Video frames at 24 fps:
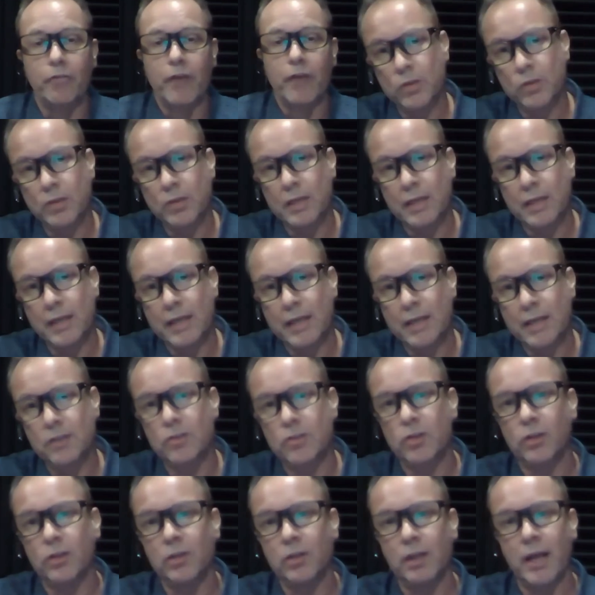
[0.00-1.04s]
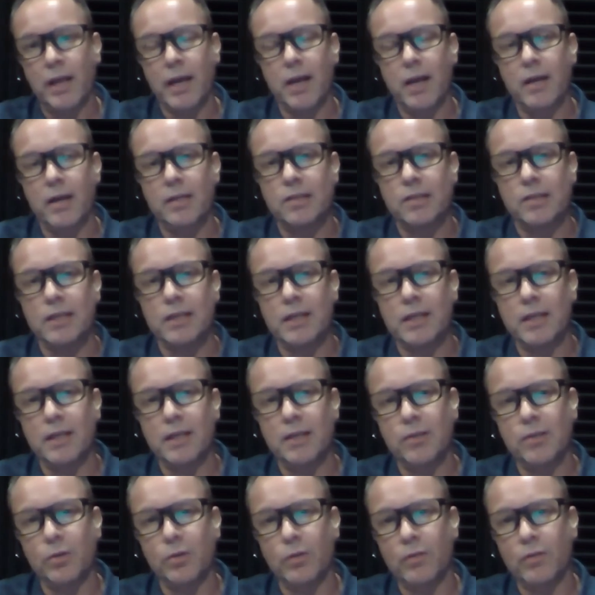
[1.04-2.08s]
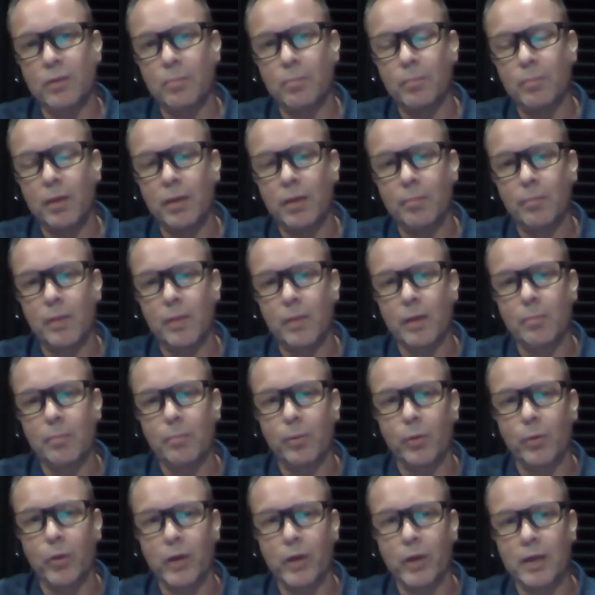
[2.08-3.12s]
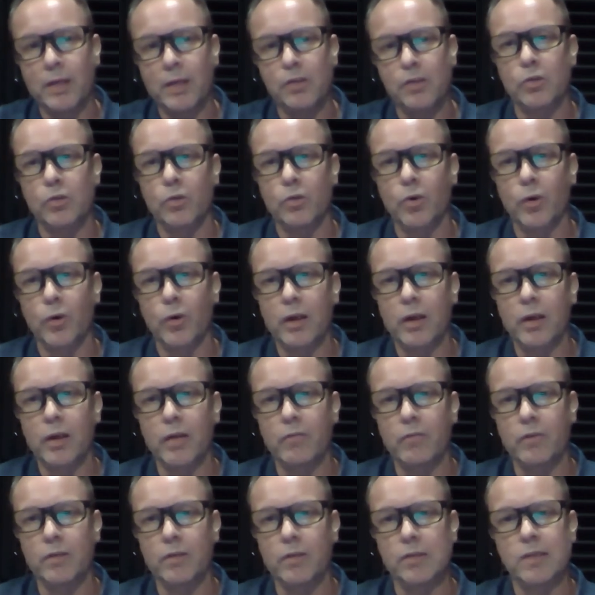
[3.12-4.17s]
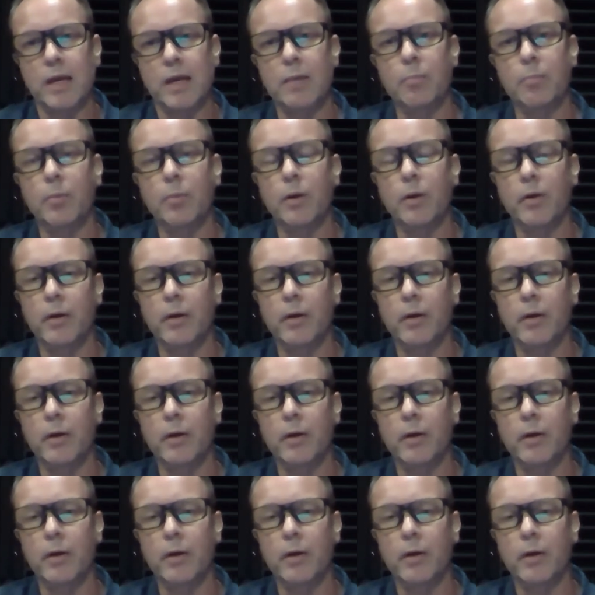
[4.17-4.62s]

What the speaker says: What's the internal AIC sort of employee story over the same